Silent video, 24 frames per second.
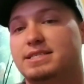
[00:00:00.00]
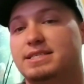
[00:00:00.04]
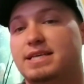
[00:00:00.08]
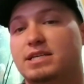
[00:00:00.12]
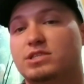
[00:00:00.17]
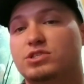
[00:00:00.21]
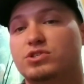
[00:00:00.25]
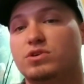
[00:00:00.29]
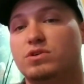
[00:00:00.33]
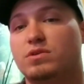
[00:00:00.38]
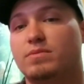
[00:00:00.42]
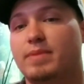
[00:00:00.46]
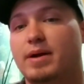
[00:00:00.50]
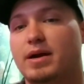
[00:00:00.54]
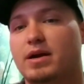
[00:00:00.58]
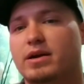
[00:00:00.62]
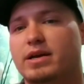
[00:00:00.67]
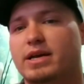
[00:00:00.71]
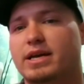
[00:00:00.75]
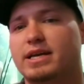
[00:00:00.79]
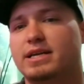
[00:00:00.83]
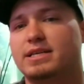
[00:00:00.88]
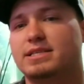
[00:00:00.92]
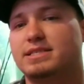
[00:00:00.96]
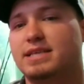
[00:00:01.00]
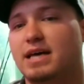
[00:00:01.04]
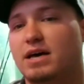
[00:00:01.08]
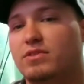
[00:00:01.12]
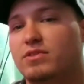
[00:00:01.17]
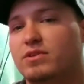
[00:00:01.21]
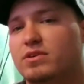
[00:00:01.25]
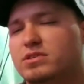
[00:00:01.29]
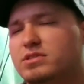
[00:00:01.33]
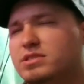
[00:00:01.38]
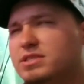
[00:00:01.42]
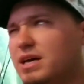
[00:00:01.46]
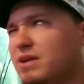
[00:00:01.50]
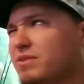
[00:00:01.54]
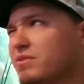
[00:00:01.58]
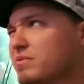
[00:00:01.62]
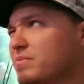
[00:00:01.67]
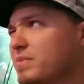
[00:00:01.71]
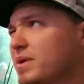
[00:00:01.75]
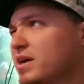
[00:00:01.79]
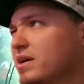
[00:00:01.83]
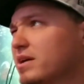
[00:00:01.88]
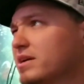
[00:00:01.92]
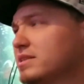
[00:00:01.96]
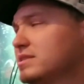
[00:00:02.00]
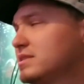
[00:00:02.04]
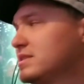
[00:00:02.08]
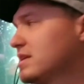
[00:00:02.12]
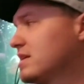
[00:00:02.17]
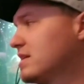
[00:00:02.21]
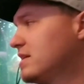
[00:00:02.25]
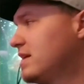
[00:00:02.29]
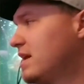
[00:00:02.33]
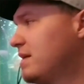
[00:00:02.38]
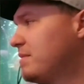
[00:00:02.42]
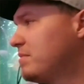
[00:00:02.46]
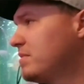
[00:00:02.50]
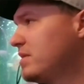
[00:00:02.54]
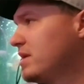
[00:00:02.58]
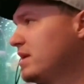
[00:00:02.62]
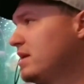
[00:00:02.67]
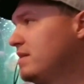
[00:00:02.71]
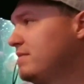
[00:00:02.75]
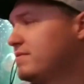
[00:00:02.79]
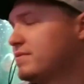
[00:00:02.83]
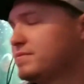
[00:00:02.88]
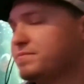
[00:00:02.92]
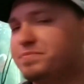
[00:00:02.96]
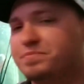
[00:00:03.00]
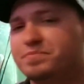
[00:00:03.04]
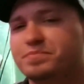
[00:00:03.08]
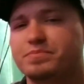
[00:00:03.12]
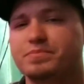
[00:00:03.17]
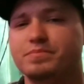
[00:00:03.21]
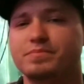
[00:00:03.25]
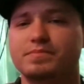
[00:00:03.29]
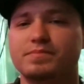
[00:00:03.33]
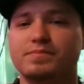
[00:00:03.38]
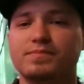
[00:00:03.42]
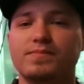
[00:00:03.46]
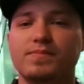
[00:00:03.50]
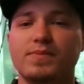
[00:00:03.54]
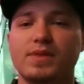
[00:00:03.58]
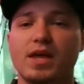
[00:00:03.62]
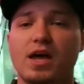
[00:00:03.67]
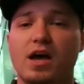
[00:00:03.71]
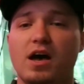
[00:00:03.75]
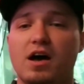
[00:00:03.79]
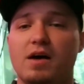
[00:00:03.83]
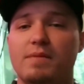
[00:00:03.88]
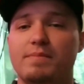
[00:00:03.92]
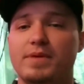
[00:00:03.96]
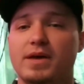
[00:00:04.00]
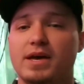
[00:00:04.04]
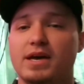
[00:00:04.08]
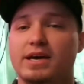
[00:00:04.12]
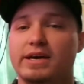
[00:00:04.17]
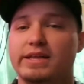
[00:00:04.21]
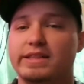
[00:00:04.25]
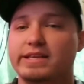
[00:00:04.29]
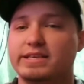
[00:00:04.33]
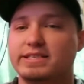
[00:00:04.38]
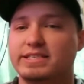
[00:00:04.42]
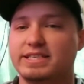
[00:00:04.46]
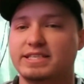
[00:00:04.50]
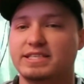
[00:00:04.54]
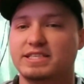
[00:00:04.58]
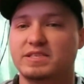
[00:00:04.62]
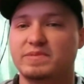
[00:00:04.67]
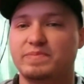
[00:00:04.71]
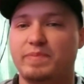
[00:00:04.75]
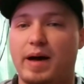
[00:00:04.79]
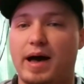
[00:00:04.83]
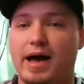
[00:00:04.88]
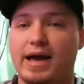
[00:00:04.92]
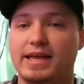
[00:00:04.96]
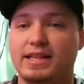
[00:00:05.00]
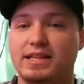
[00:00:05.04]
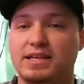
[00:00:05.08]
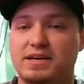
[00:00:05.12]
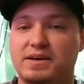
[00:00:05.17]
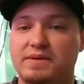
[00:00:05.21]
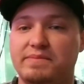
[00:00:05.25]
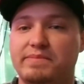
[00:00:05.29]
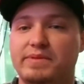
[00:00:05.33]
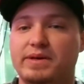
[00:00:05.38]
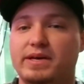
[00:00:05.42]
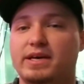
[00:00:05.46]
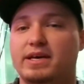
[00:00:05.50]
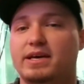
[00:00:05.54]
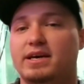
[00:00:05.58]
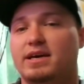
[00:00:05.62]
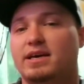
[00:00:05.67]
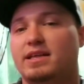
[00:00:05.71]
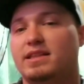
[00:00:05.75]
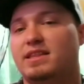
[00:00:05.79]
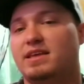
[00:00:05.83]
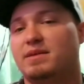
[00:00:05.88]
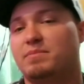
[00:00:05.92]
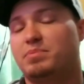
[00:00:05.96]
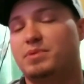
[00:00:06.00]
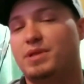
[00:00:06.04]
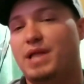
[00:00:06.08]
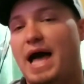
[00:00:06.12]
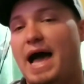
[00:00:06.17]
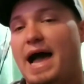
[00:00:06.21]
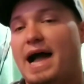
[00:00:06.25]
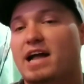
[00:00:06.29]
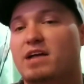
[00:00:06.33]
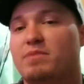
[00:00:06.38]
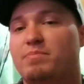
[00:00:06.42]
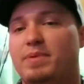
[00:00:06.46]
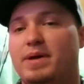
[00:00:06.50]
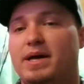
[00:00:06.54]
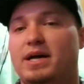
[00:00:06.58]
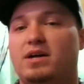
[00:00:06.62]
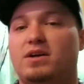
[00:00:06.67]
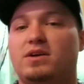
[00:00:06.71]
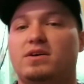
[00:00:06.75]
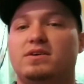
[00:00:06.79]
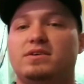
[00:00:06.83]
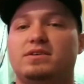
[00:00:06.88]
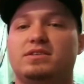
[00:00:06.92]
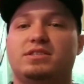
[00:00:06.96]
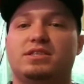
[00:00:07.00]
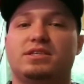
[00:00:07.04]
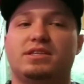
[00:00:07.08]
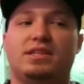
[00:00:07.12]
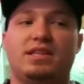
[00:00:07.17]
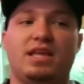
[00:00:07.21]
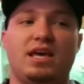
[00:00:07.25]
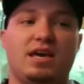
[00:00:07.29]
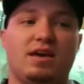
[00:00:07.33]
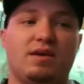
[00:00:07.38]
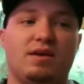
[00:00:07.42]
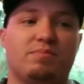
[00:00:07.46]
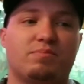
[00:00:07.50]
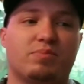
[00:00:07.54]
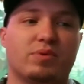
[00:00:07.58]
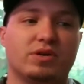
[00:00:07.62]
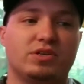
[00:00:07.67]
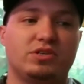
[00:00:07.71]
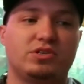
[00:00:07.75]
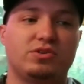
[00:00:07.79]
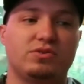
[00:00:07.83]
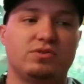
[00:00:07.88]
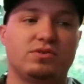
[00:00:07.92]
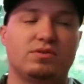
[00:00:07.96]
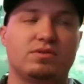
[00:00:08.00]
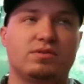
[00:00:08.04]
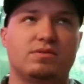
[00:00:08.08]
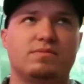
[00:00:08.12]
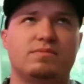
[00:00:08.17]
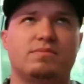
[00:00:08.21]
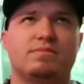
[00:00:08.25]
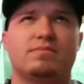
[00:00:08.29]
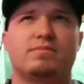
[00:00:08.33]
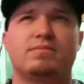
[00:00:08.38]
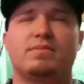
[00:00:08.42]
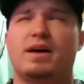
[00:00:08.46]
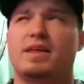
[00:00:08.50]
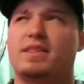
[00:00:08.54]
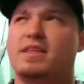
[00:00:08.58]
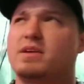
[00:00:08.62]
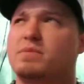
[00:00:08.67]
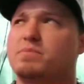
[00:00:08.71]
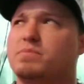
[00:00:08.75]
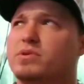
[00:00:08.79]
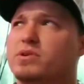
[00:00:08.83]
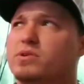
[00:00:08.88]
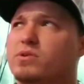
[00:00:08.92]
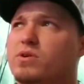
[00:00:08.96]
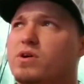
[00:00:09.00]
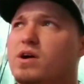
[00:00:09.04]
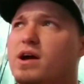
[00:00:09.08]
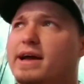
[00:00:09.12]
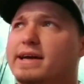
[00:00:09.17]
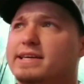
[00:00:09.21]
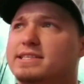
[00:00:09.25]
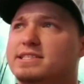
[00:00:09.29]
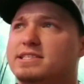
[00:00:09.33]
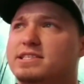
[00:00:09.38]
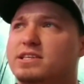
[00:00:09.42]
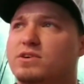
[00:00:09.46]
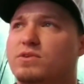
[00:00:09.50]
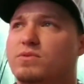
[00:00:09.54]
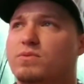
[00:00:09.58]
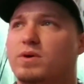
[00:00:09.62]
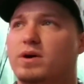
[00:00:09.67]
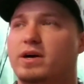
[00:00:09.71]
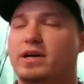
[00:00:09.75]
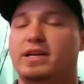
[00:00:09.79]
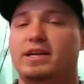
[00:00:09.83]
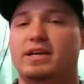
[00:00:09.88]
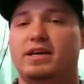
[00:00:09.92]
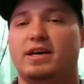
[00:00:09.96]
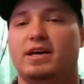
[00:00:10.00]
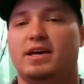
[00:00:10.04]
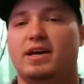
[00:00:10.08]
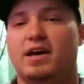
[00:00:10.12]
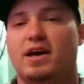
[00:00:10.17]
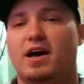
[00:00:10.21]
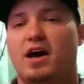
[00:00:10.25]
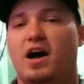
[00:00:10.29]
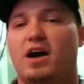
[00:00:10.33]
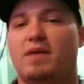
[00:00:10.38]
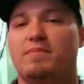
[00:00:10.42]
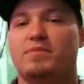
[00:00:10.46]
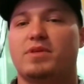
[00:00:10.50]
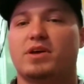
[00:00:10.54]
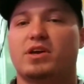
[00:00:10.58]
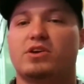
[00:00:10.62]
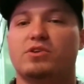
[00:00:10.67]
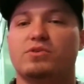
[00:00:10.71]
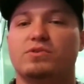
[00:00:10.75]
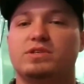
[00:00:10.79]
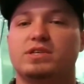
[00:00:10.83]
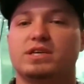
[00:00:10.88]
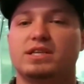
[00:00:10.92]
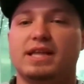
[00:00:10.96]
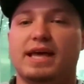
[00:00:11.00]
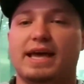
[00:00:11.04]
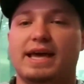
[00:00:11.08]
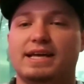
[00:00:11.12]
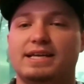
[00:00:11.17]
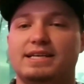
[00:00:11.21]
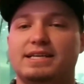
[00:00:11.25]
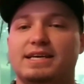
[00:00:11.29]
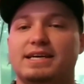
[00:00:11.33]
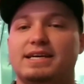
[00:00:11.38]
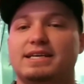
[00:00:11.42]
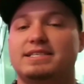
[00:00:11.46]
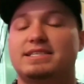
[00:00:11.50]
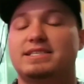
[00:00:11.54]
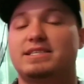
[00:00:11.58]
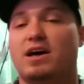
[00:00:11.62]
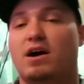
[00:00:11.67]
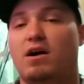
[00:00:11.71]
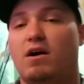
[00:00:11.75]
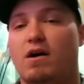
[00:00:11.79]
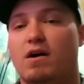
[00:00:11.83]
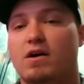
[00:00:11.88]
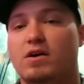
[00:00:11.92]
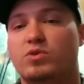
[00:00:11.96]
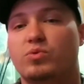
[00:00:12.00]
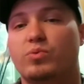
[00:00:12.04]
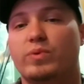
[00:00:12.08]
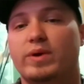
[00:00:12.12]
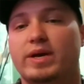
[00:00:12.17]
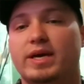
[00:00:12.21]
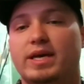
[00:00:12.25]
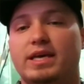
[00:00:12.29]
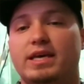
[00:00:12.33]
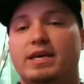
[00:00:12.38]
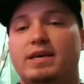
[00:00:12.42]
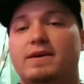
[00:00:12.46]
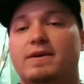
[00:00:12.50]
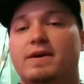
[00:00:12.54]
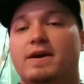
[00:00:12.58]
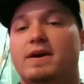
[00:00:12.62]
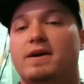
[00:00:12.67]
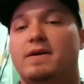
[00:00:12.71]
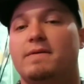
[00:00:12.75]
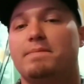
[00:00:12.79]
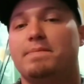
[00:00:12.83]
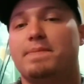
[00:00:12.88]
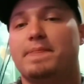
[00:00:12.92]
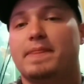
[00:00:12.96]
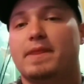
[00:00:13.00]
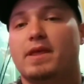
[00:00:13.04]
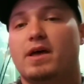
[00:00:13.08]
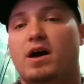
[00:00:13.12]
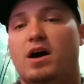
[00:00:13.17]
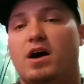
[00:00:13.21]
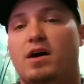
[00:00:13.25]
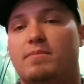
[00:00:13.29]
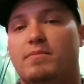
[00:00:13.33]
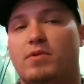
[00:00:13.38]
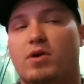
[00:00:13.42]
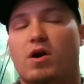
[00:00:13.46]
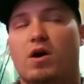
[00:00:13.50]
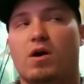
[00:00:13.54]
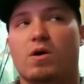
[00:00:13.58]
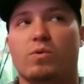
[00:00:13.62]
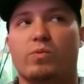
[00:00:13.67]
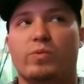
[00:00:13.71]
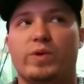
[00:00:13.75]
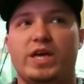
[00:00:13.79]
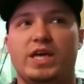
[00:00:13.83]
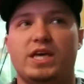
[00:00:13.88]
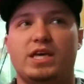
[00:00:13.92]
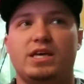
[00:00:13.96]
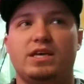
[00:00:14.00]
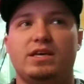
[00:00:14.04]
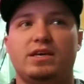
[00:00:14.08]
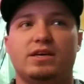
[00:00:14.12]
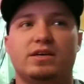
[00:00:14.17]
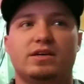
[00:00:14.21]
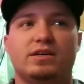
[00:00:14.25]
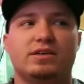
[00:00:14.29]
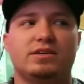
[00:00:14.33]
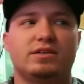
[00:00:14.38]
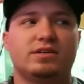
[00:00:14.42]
Central American, South American cichlid, I believe. The Synspilum, the Black Belt, the I think Bredora is still one. The Gutalantus, the Hartwiggy, or Hartwiggy.